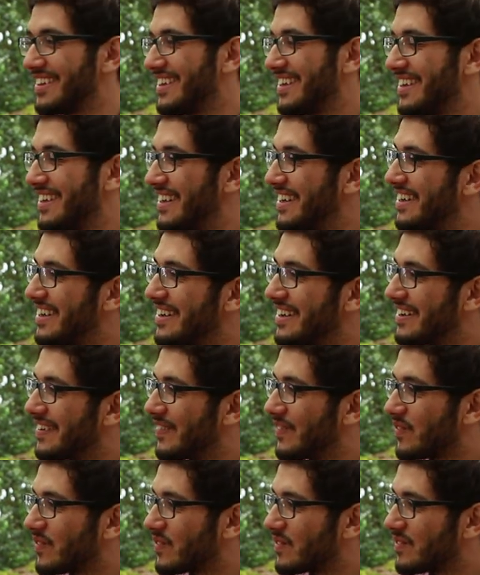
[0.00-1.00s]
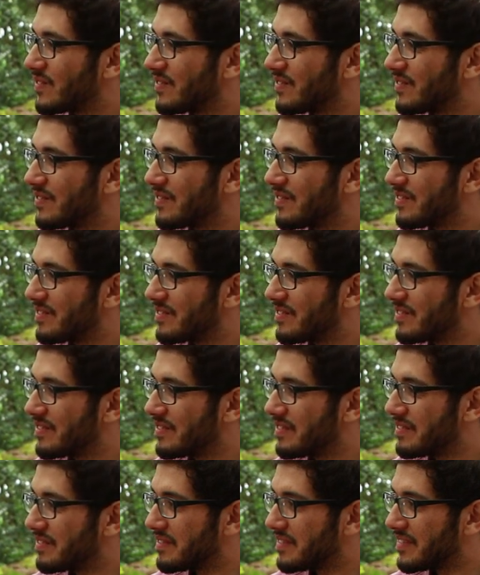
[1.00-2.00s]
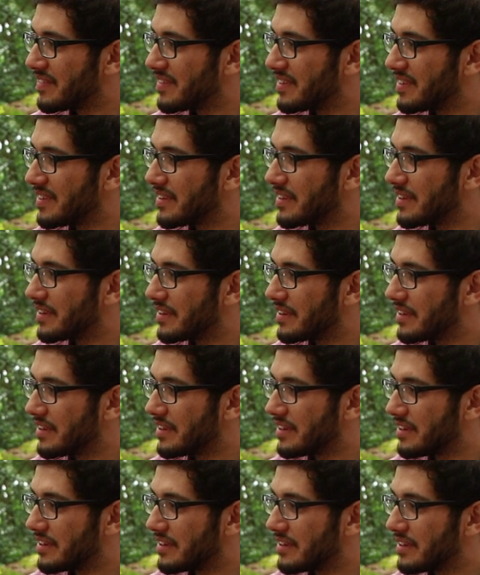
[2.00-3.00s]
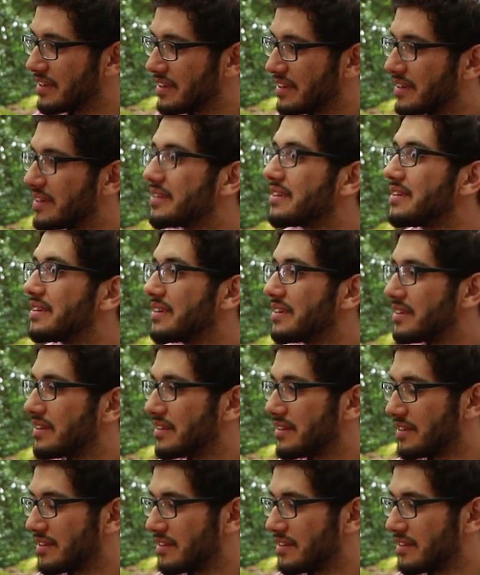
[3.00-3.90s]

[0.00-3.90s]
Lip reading: This person isn't speaking.